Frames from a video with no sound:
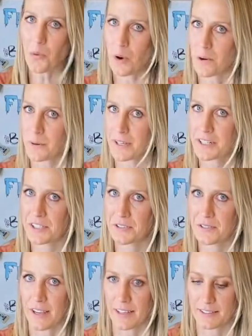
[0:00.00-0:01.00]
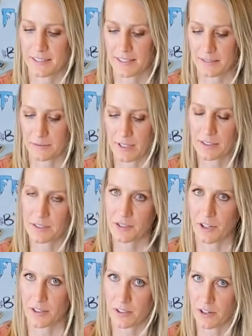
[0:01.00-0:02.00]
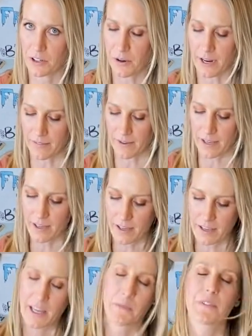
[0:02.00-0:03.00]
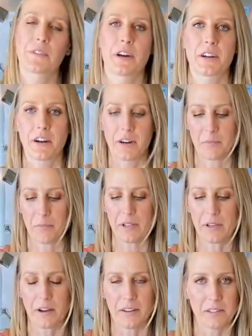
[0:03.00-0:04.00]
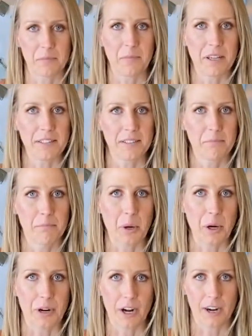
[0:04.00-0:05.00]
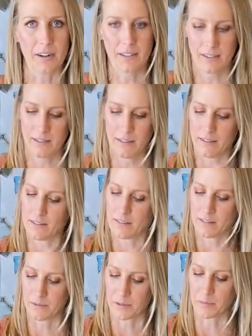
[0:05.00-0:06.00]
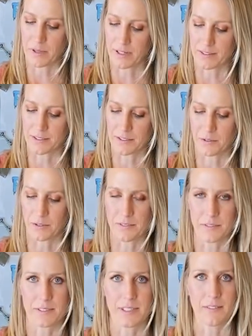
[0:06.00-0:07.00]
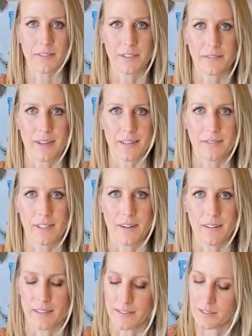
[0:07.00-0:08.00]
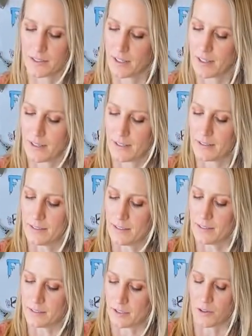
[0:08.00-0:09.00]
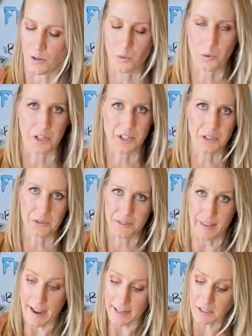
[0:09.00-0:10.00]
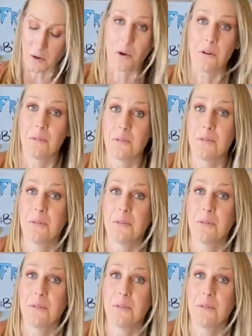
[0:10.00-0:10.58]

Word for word: What we're gonna do next is start on our gravy. We've got our Beyond Meat burger that we bought at the store for $75. So we're going to use that. Oh.